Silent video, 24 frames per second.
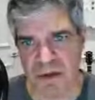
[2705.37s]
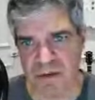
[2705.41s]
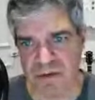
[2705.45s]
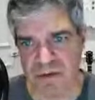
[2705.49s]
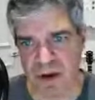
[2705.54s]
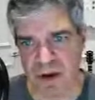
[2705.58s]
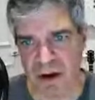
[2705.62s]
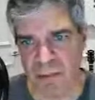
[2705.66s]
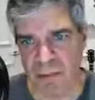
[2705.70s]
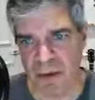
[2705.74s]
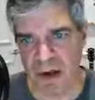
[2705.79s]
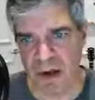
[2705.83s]
of
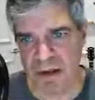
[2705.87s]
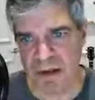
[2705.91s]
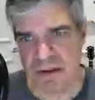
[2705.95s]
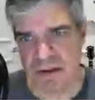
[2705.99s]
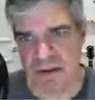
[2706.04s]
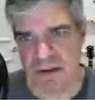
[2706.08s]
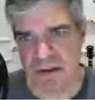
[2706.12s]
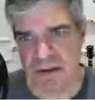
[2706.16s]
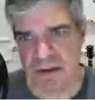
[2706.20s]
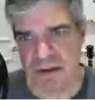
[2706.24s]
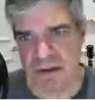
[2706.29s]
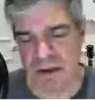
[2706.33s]
how
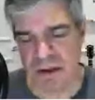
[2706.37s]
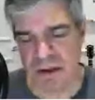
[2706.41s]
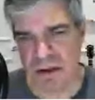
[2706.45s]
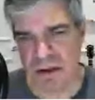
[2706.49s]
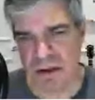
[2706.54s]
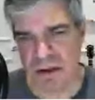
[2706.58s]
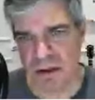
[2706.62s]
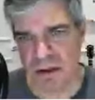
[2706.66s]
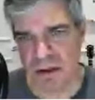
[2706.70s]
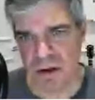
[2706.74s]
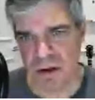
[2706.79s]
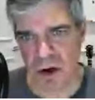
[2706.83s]
much
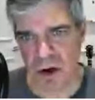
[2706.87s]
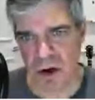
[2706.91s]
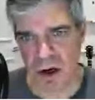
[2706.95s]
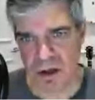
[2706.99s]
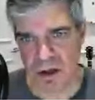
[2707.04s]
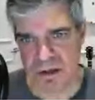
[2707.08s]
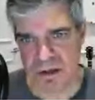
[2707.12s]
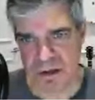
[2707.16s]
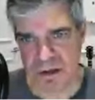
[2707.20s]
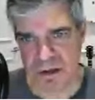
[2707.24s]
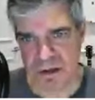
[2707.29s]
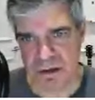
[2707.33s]
it'll
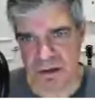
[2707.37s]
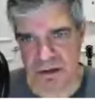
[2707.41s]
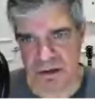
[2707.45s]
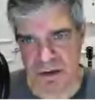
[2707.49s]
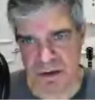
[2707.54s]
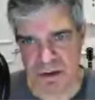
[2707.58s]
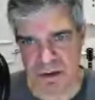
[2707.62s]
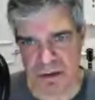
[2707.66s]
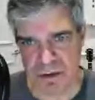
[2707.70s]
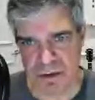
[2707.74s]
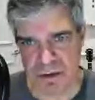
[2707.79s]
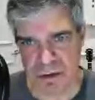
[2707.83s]
cost you.
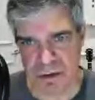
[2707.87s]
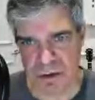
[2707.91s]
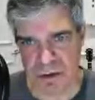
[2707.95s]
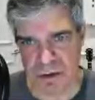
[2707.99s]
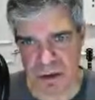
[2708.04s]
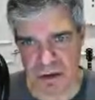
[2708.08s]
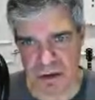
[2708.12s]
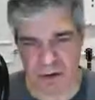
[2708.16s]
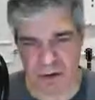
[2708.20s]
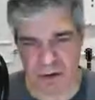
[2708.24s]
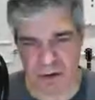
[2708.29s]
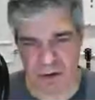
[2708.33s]
So
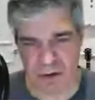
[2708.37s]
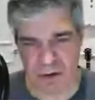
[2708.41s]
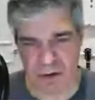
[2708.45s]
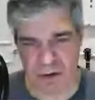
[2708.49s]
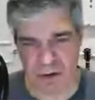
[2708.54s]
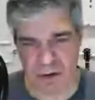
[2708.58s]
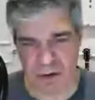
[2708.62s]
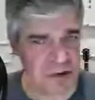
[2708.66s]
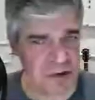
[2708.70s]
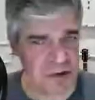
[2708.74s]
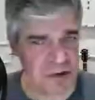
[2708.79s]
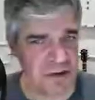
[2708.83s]
you'll
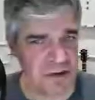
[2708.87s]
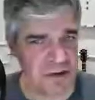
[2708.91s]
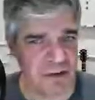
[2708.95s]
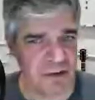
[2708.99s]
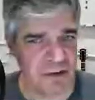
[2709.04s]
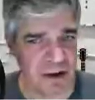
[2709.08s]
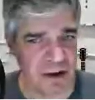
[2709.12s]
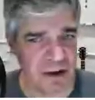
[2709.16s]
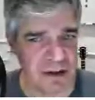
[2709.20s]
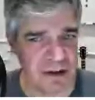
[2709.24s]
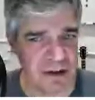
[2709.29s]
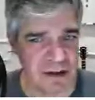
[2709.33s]
usually
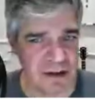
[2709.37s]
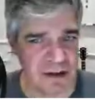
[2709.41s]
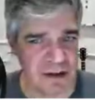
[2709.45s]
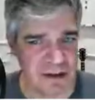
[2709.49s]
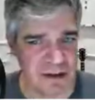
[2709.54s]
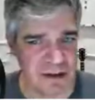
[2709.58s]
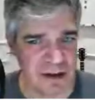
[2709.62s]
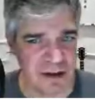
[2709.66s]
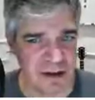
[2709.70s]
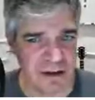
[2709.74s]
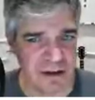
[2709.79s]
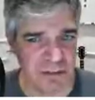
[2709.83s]
find these
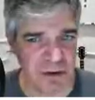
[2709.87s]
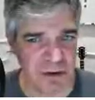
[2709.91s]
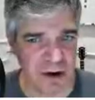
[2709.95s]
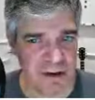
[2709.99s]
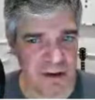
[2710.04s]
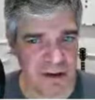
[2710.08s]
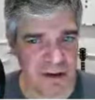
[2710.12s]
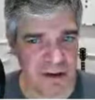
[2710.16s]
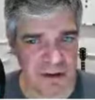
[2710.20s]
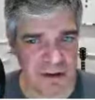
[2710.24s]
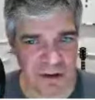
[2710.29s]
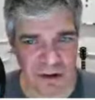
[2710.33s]

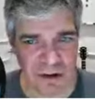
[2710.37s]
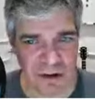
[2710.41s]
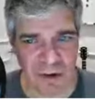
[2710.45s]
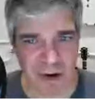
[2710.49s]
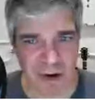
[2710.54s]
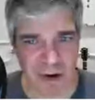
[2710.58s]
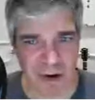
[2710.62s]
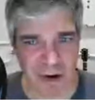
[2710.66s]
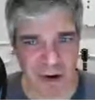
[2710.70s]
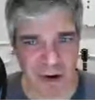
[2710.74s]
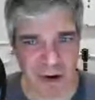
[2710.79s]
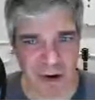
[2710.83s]
prices are
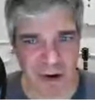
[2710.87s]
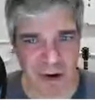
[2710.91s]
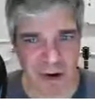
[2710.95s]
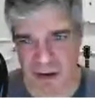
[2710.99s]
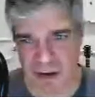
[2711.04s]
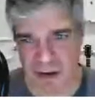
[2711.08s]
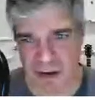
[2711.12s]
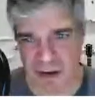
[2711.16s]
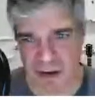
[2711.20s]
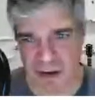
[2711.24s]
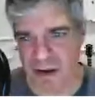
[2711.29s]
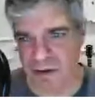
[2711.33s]
quite low, like
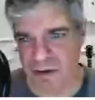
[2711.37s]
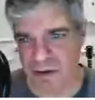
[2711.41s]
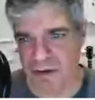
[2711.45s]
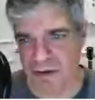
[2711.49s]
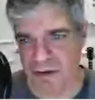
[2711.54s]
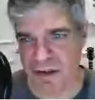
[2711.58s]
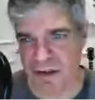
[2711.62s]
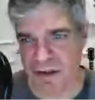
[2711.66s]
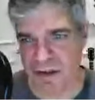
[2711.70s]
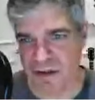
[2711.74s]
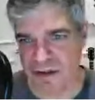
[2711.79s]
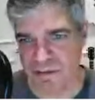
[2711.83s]
93
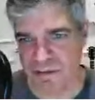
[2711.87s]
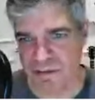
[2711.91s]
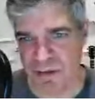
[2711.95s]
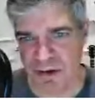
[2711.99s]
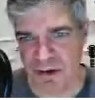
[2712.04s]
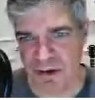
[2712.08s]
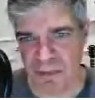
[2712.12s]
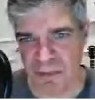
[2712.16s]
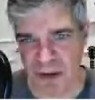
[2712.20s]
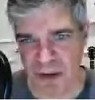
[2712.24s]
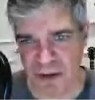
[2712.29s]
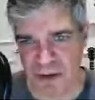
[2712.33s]
cents per
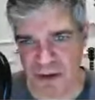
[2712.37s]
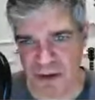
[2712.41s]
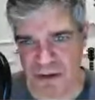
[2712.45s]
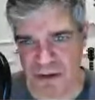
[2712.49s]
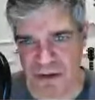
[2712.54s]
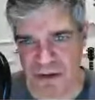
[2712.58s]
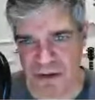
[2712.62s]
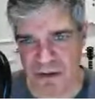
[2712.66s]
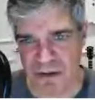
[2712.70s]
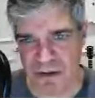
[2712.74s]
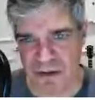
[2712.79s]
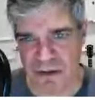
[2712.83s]
month
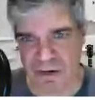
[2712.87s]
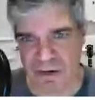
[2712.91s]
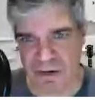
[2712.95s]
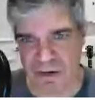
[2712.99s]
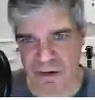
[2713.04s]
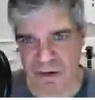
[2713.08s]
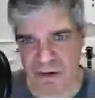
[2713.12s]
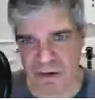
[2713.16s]
to do